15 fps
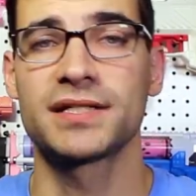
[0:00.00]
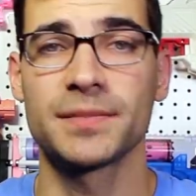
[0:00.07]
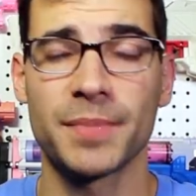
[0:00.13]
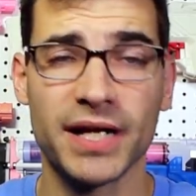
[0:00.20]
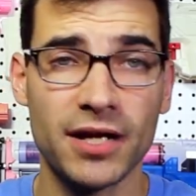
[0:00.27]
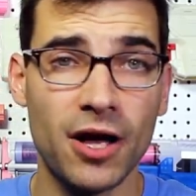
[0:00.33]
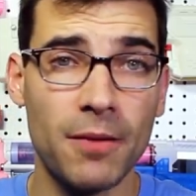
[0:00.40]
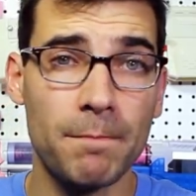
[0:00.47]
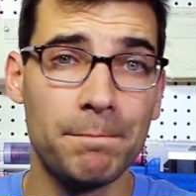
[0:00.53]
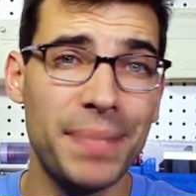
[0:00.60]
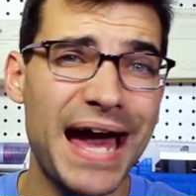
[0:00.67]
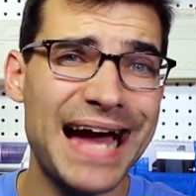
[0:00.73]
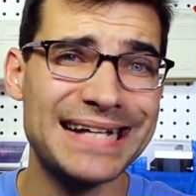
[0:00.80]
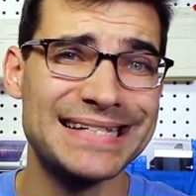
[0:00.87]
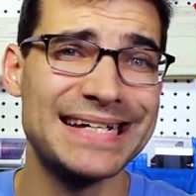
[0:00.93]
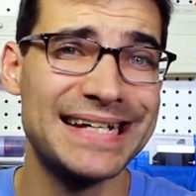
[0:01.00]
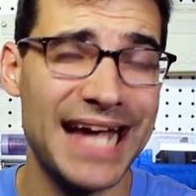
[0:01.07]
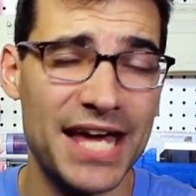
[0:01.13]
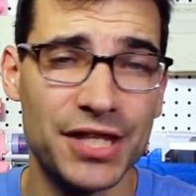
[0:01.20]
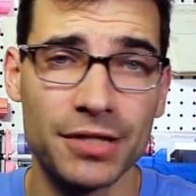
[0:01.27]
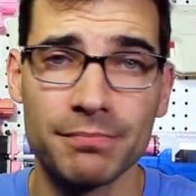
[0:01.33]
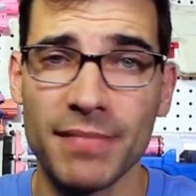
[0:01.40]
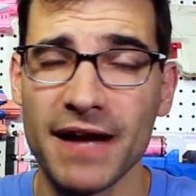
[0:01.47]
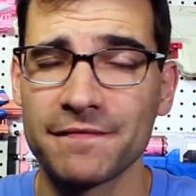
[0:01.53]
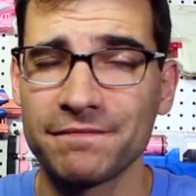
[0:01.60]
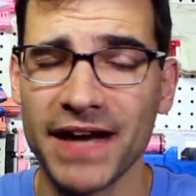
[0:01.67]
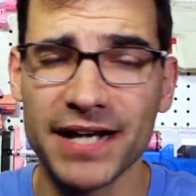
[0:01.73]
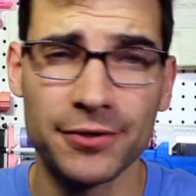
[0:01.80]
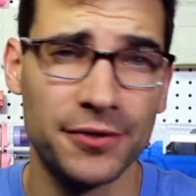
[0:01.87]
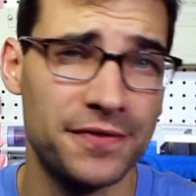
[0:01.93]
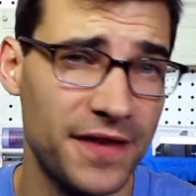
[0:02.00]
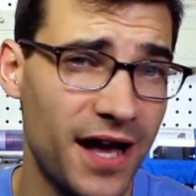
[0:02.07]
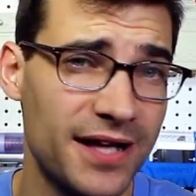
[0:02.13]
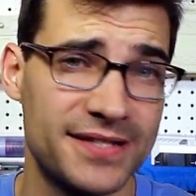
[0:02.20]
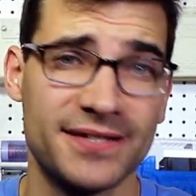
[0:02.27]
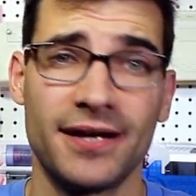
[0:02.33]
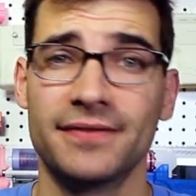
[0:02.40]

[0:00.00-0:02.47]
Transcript: To bring it all back together, my final thoughts